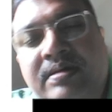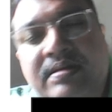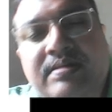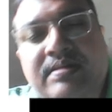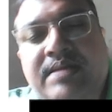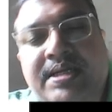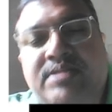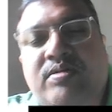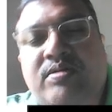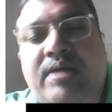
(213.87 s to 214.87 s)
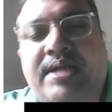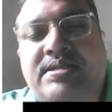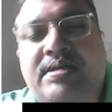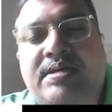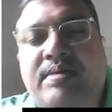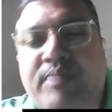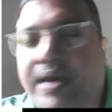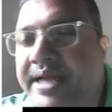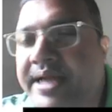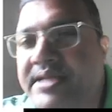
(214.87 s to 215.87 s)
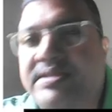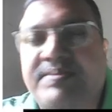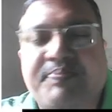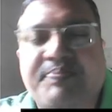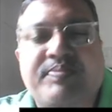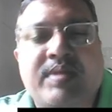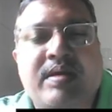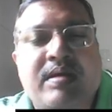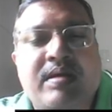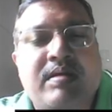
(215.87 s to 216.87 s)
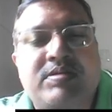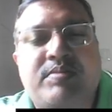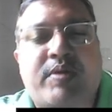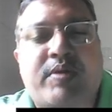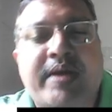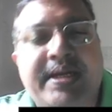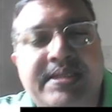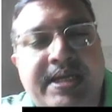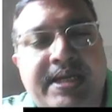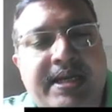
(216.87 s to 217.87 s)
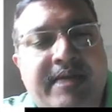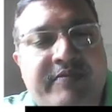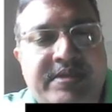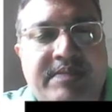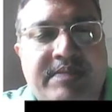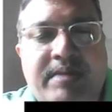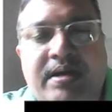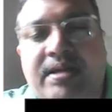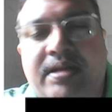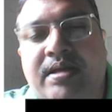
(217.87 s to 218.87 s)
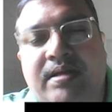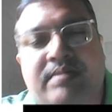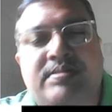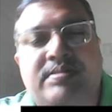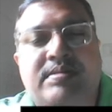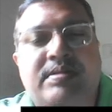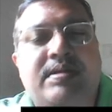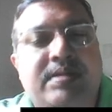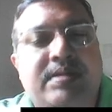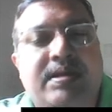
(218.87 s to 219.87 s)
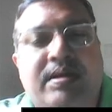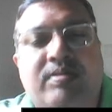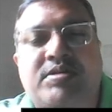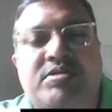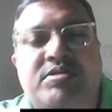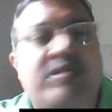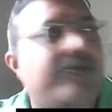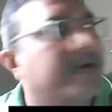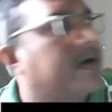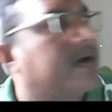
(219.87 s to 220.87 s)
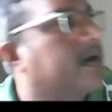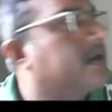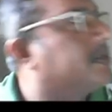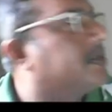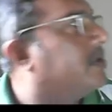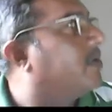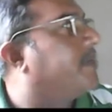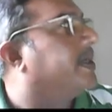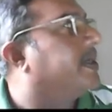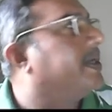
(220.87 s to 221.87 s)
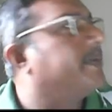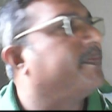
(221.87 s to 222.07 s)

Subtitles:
That is called as bronchitis. So bronchitis and emphysema are the causes of COPD.